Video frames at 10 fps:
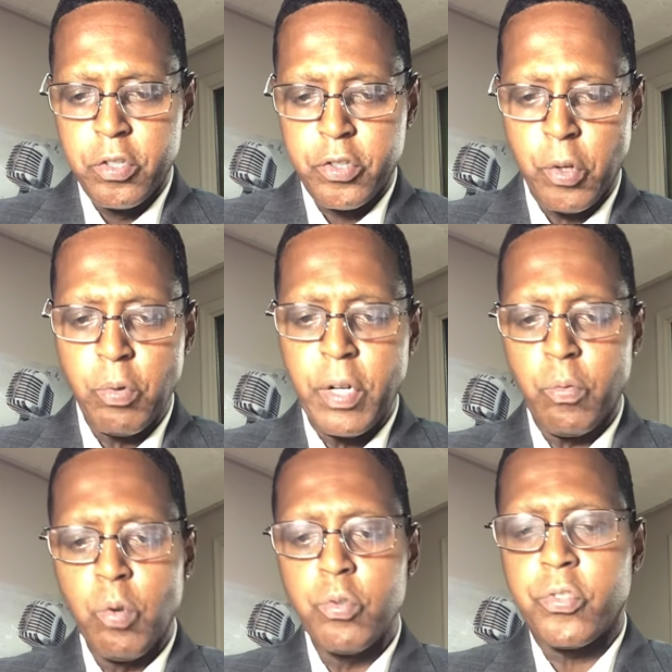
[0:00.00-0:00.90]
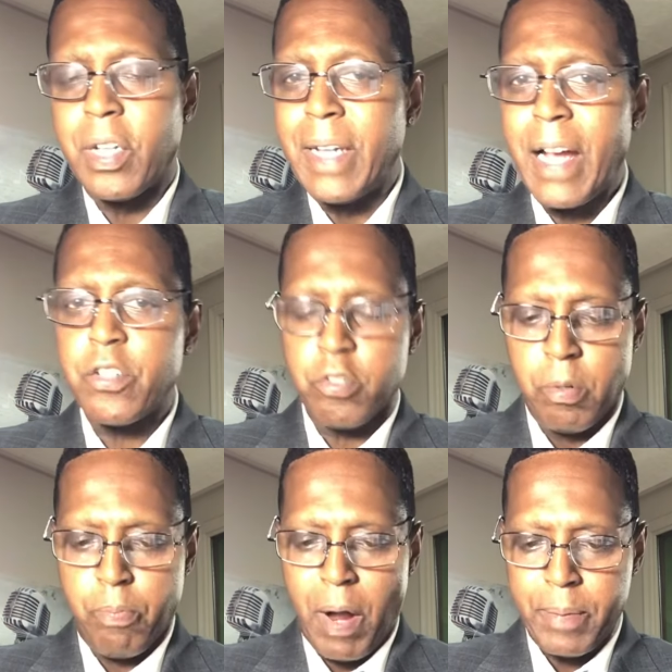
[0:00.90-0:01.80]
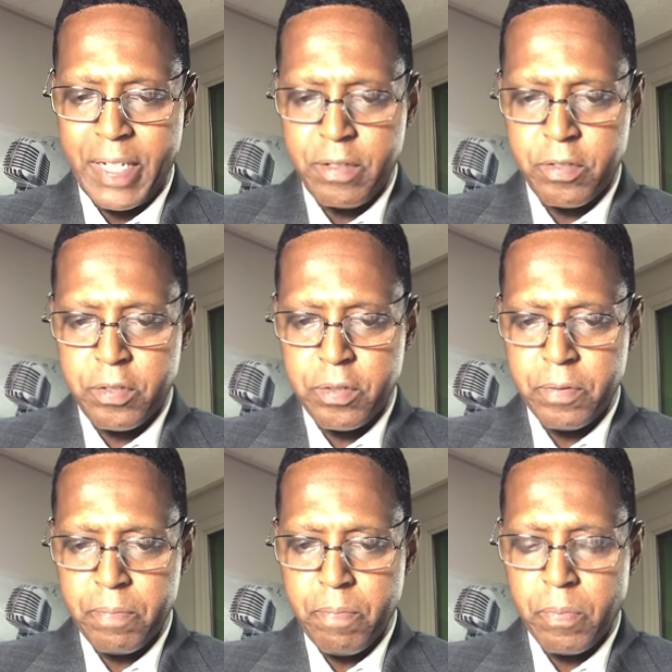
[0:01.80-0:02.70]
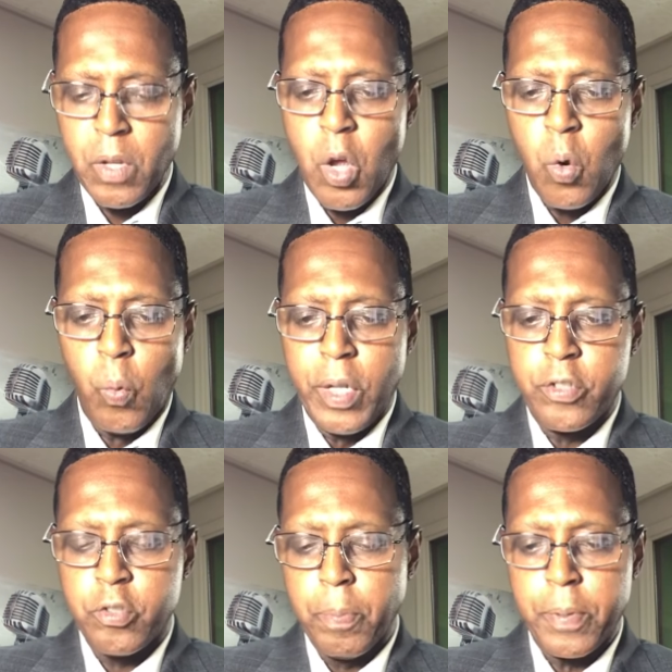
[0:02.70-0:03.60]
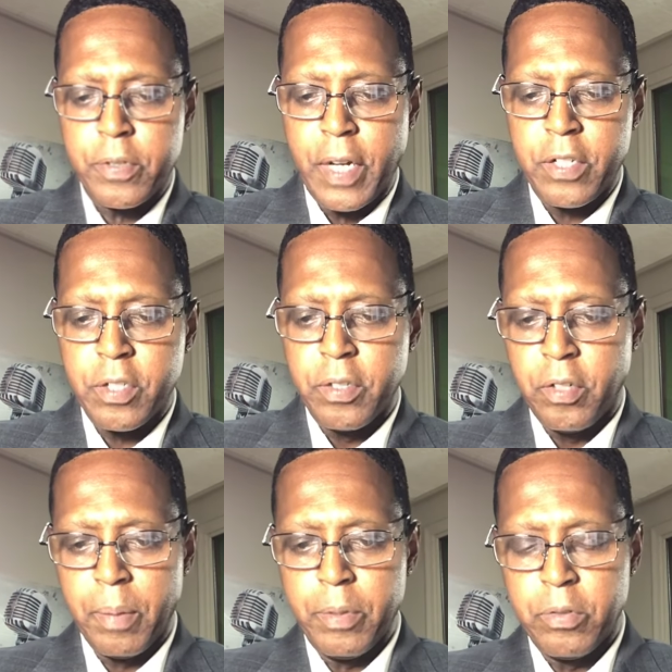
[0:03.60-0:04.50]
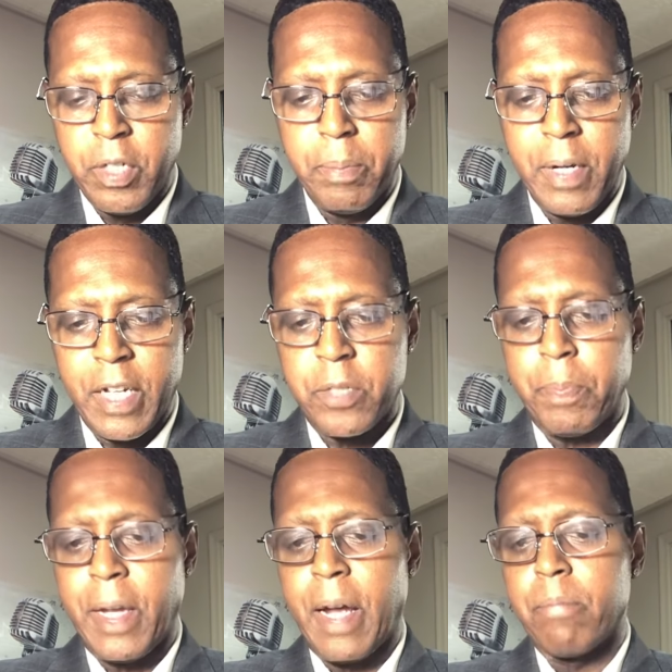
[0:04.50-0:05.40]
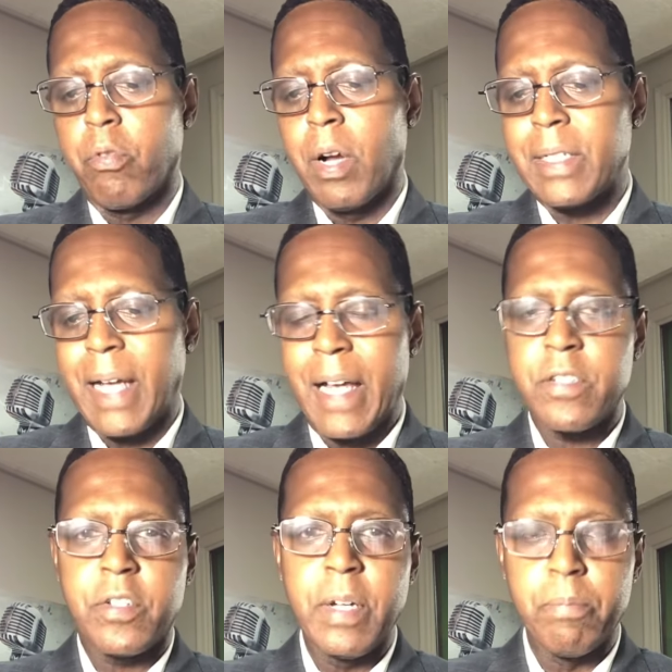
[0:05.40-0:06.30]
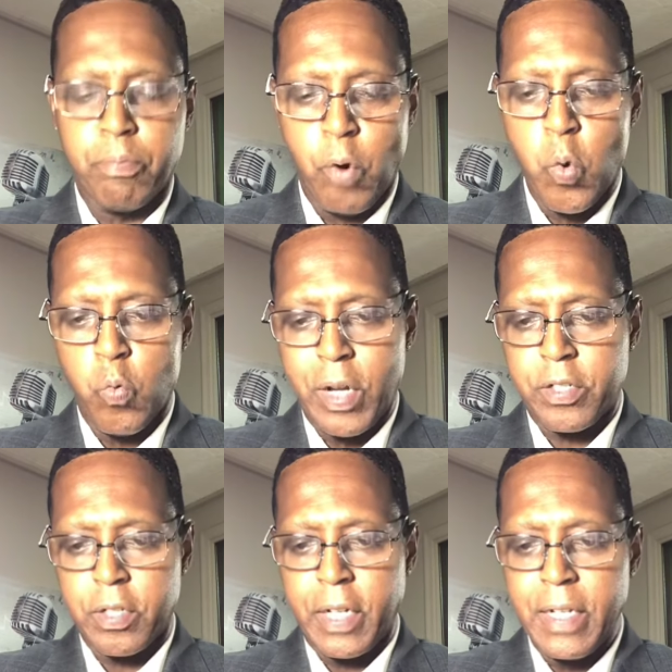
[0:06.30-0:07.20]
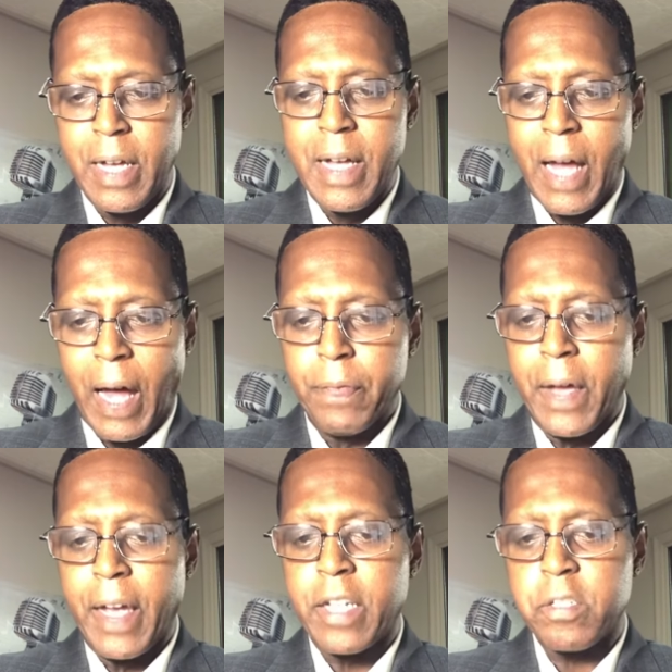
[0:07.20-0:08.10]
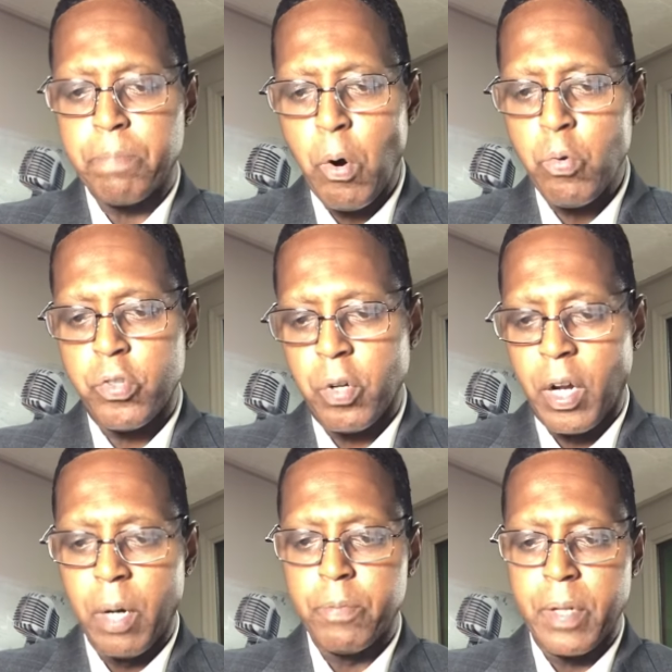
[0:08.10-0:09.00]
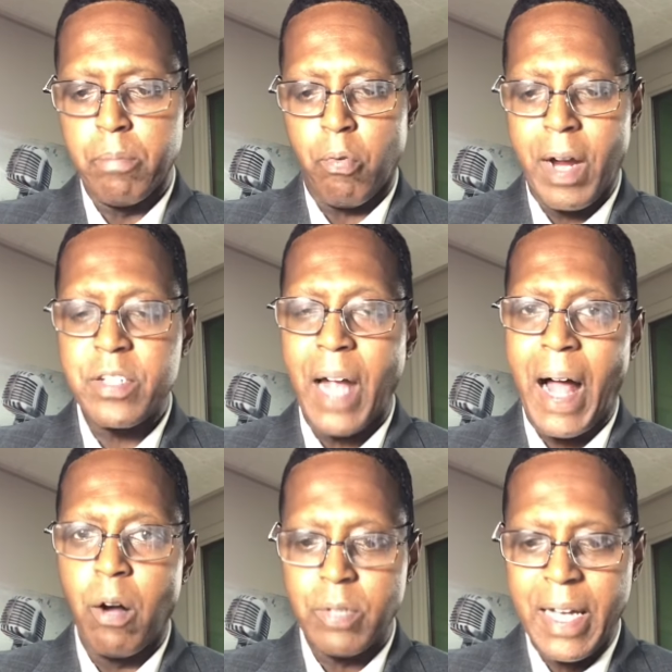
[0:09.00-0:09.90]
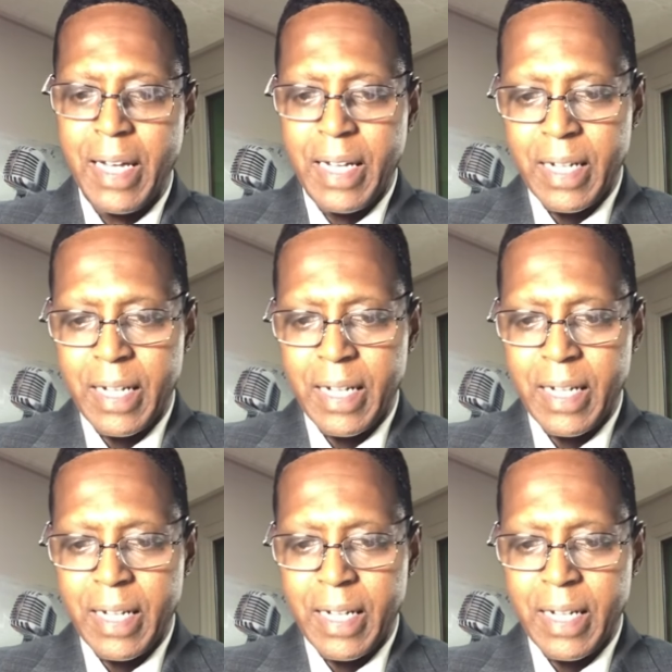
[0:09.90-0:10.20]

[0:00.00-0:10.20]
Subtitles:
Solie rose to national prominence when Superstation WTBS began broadcasting pro wrestling, and the exposure helped him branch out,